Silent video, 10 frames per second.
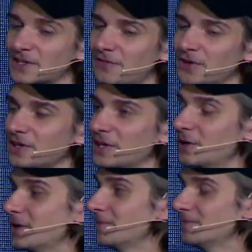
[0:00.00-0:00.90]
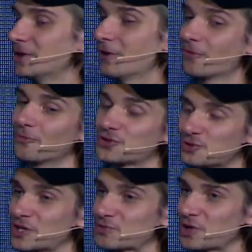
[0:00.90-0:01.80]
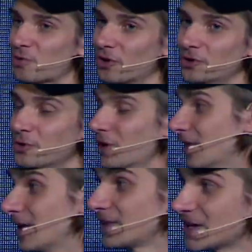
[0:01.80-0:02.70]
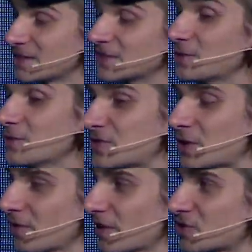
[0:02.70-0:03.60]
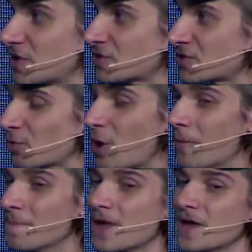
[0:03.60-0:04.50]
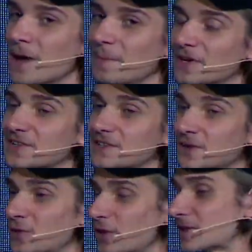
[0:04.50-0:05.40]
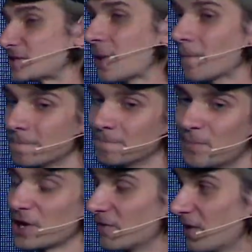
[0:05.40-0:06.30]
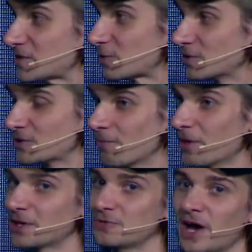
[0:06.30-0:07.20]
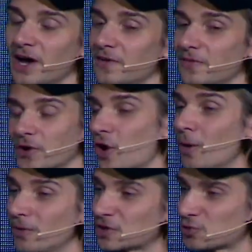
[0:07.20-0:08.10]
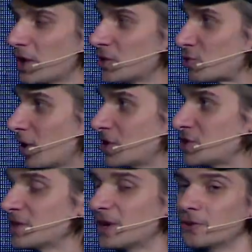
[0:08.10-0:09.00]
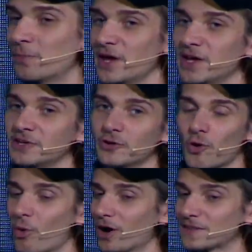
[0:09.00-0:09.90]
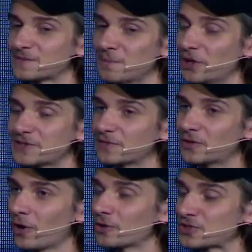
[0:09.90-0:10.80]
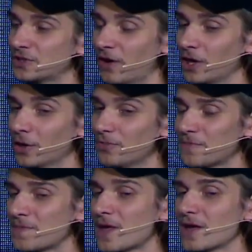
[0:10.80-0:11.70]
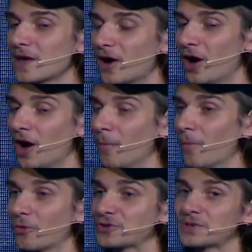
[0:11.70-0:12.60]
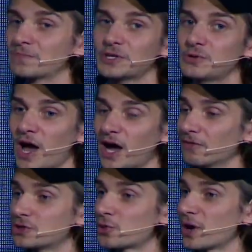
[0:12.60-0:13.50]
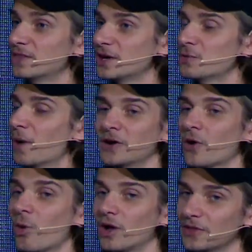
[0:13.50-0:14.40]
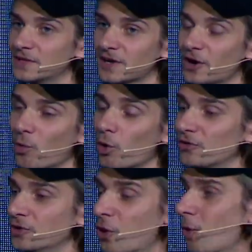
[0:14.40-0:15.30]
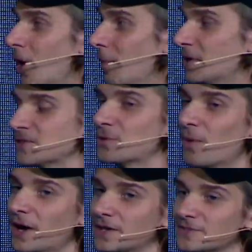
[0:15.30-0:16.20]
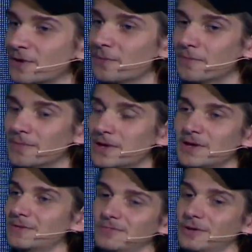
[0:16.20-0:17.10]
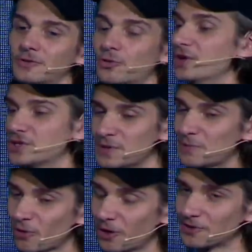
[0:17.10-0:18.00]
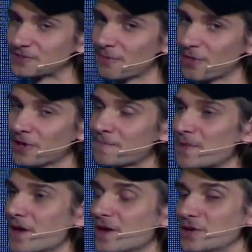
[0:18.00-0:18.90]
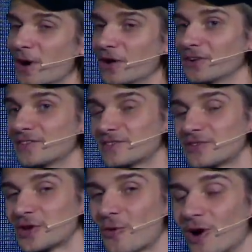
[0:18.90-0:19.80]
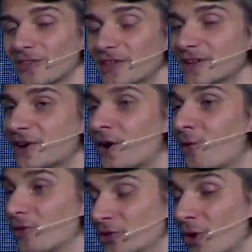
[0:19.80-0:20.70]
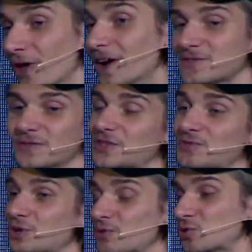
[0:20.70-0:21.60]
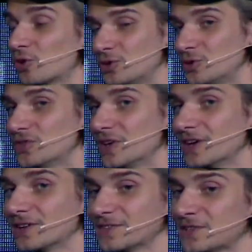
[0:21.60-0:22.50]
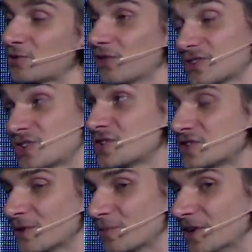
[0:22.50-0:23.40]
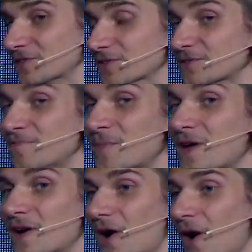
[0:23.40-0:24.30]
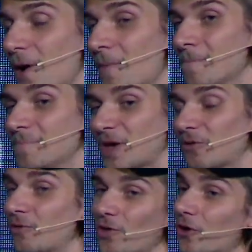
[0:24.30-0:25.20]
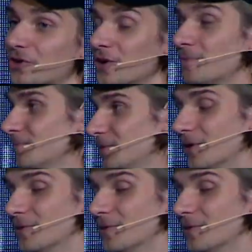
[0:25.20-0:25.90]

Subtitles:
significantly restrains what you want to do. And that ties into centralized exchanges as well. Because if you're like some big investor or something and you have a complex trading strategy that you're paying your quants millions of dollars to develop, or simply you have a trade that you might not want the entire world to know about because you're buying some cringe meme coin or something, you might not necessarily want the entire world to know that, so that's why you resort to using a centralized exchange in some cases. However, with Archium,